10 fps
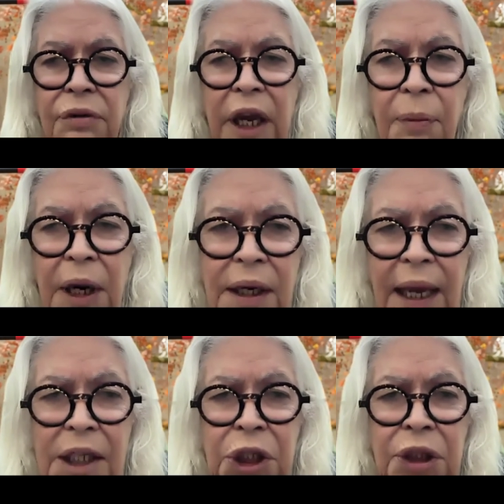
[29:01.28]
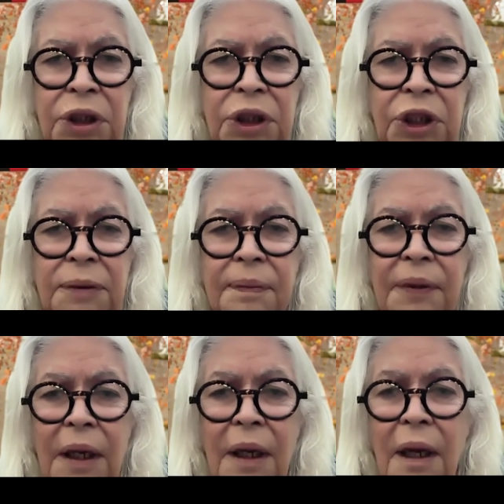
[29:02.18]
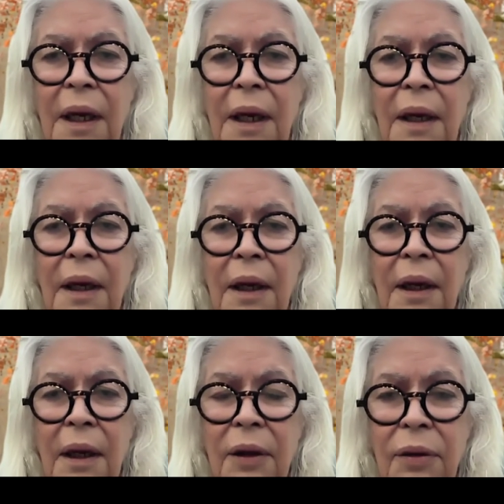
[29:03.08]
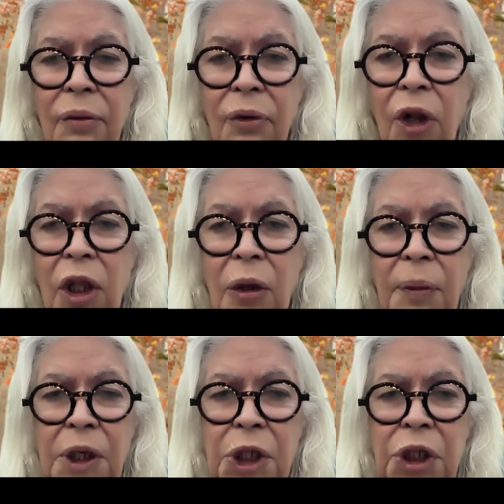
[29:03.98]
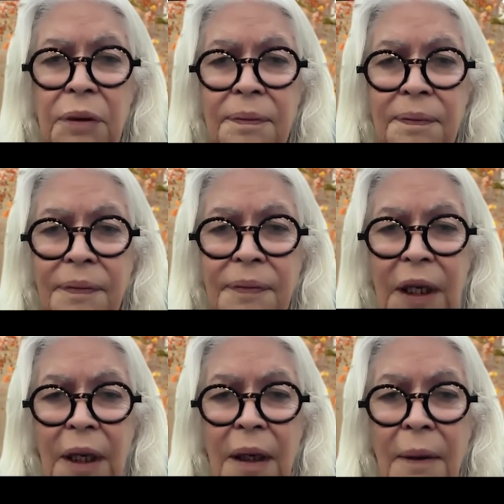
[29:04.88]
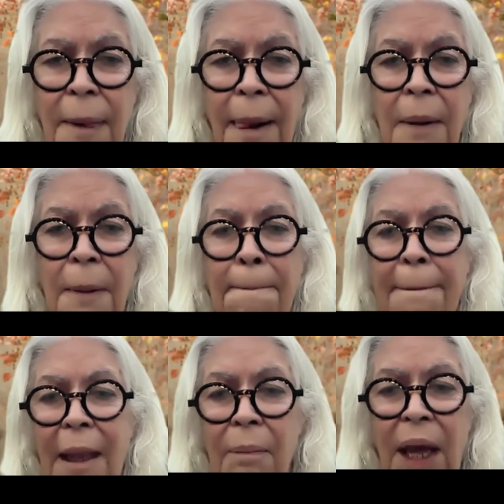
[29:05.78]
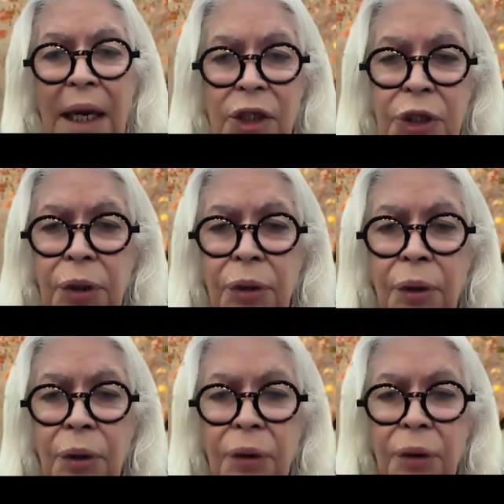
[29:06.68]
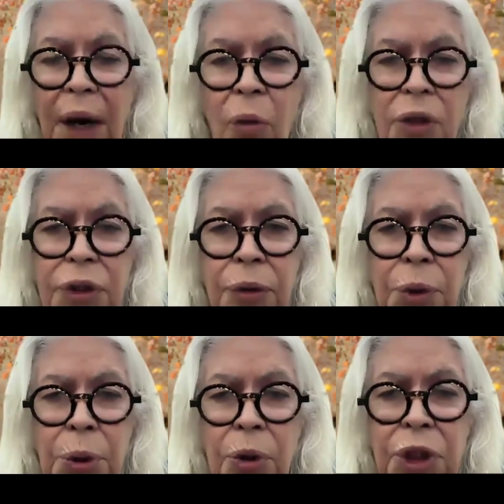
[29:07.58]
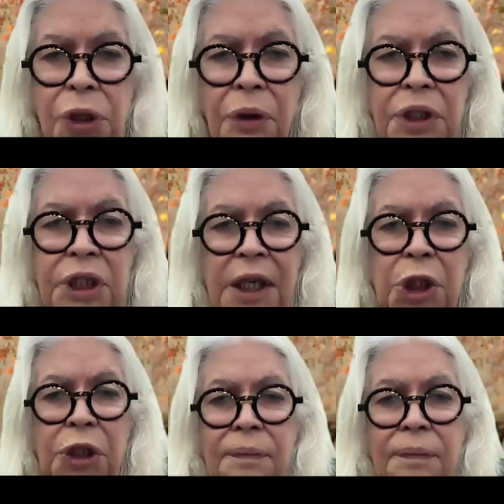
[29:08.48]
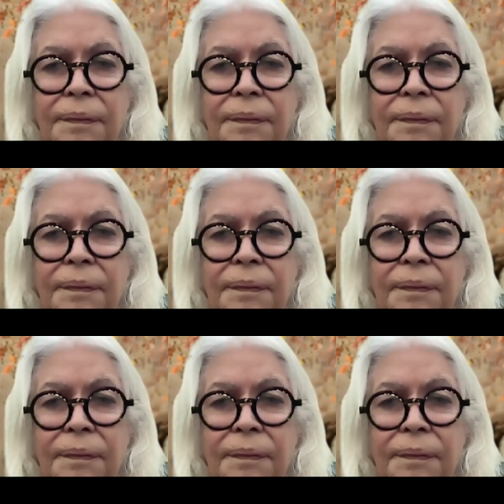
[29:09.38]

recommendations, the Royal Commission made 2 that I want to draw to your attention.